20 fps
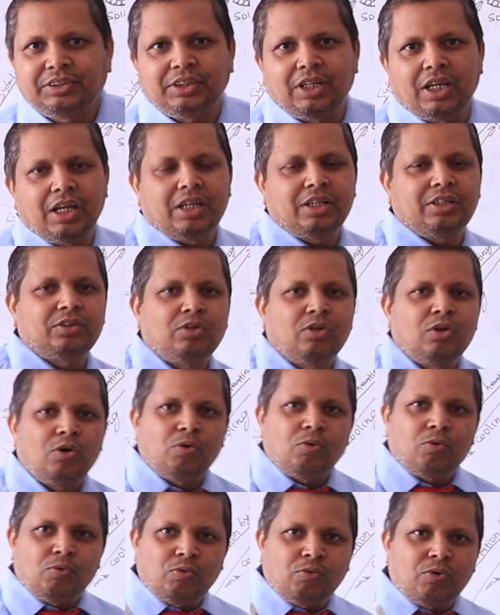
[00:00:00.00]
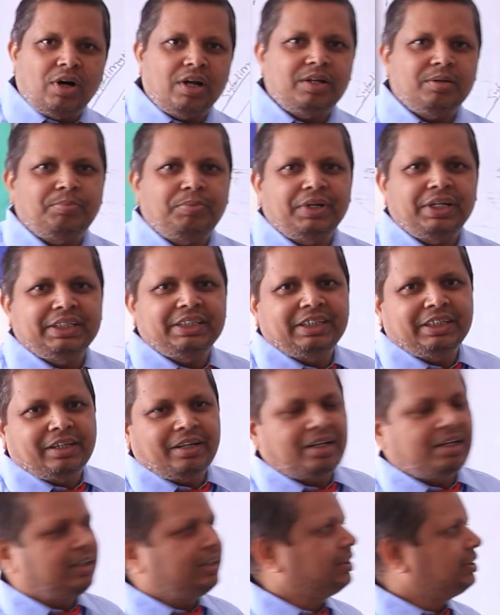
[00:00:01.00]
change one
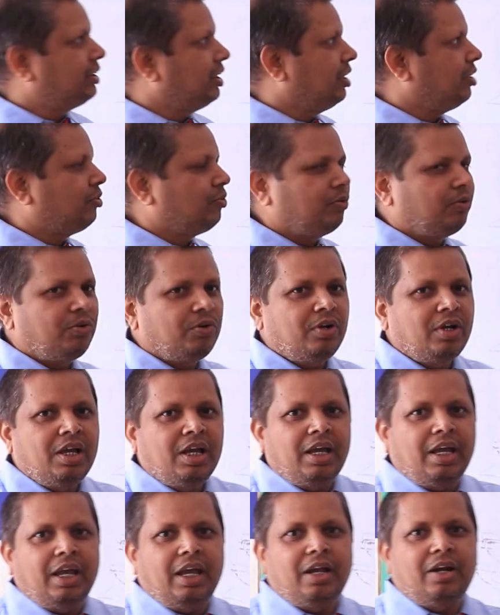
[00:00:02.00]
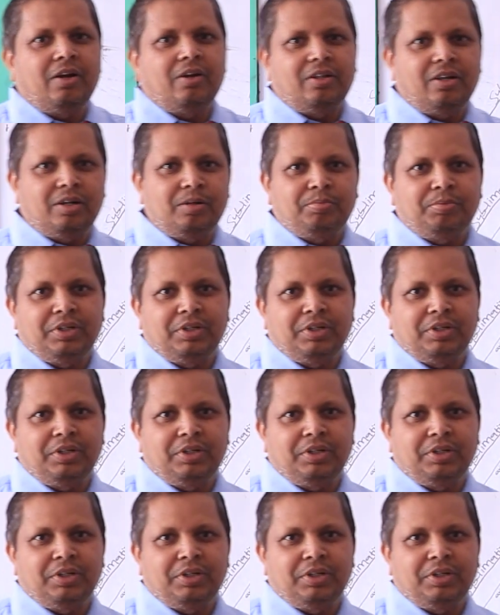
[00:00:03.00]
physical state to another